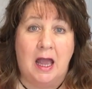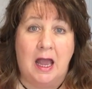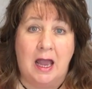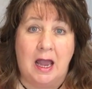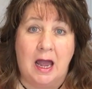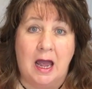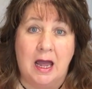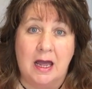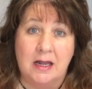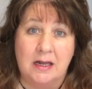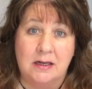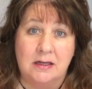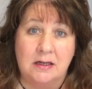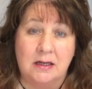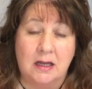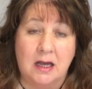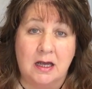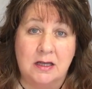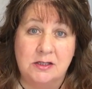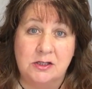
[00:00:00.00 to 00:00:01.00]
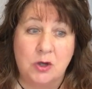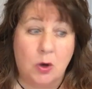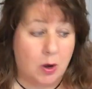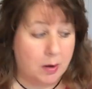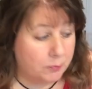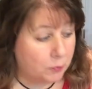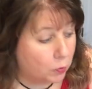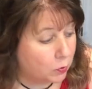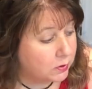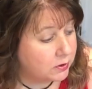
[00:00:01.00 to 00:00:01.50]
And so
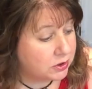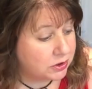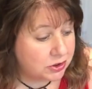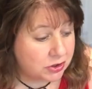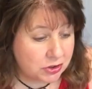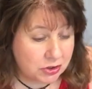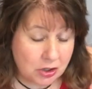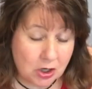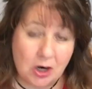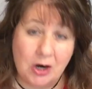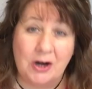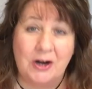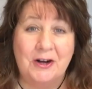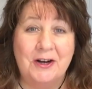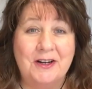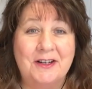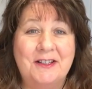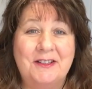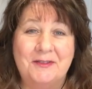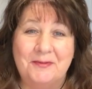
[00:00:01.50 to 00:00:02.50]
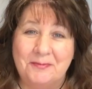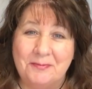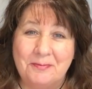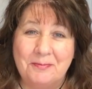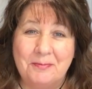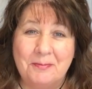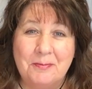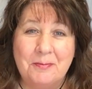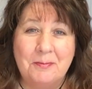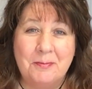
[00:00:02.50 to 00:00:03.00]
I'm going to start
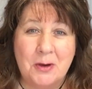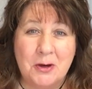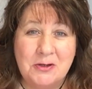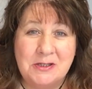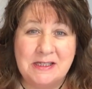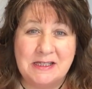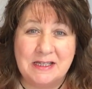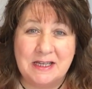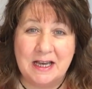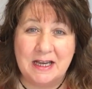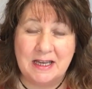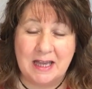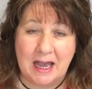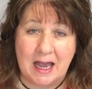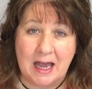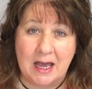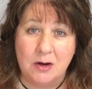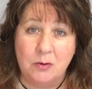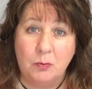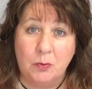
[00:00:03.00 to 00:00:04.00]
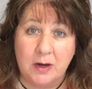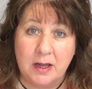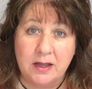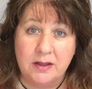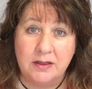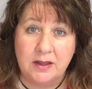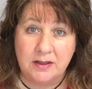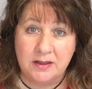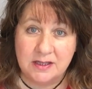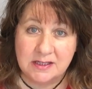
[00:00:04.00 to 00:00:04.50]
posting again
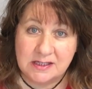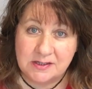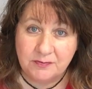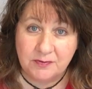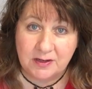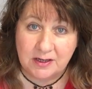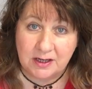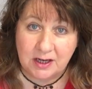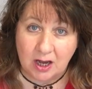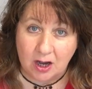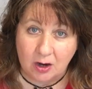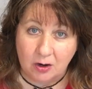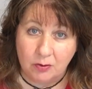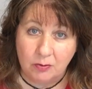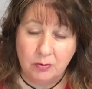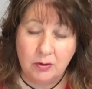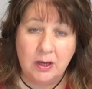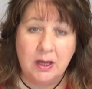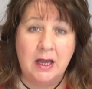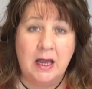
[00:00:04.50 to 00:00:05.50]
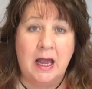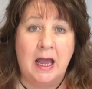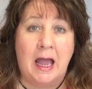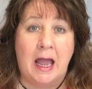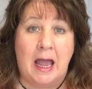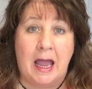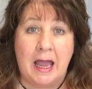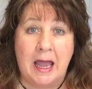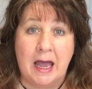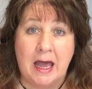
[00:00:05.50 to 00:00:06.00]
with this video,
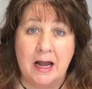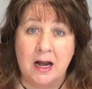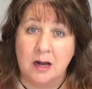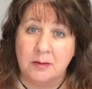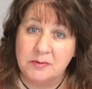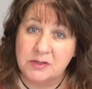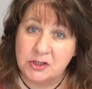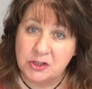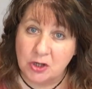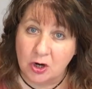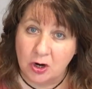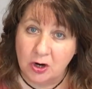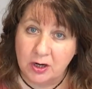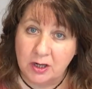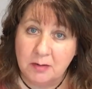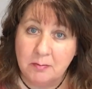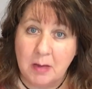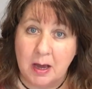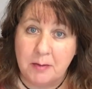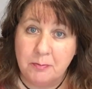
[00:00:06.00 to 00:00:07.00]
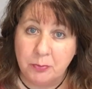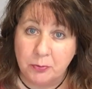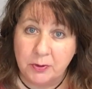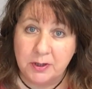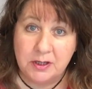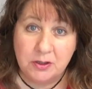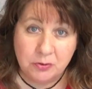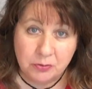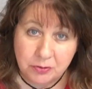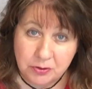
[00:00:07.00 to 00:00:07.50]
and I'm starting my
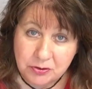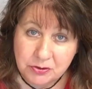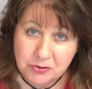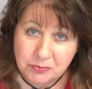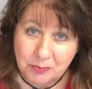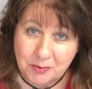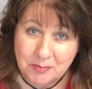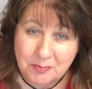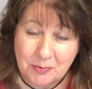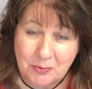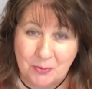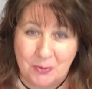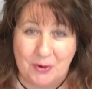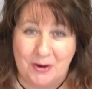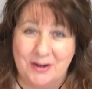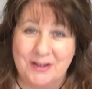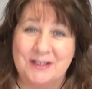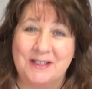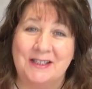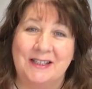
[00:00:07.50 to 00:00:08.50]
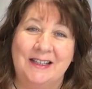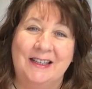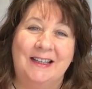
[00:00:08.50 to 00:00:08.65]
pre-cruise report